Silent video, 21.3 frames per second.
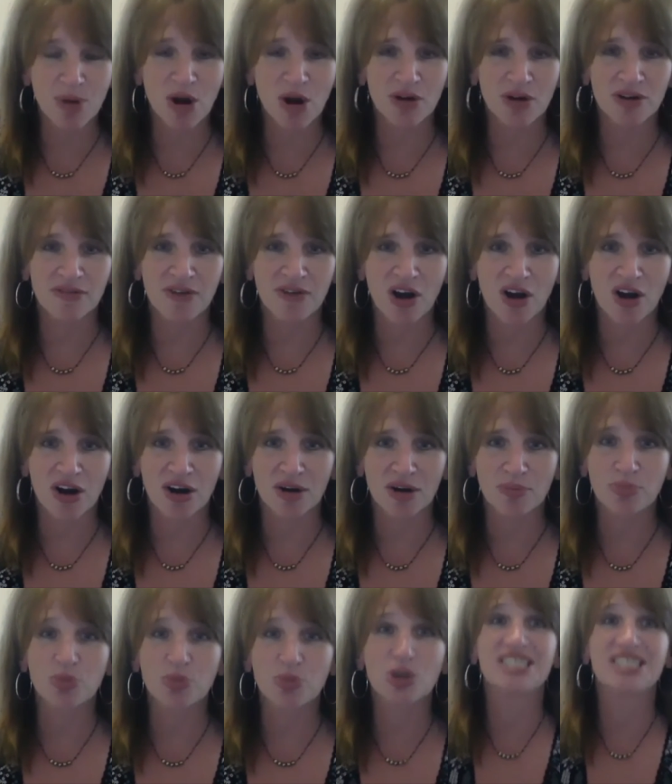part of our
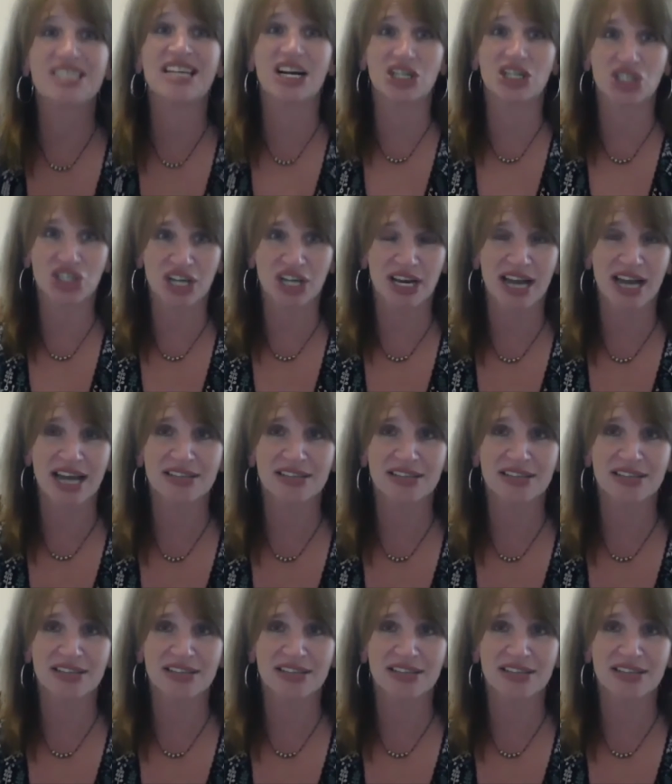production,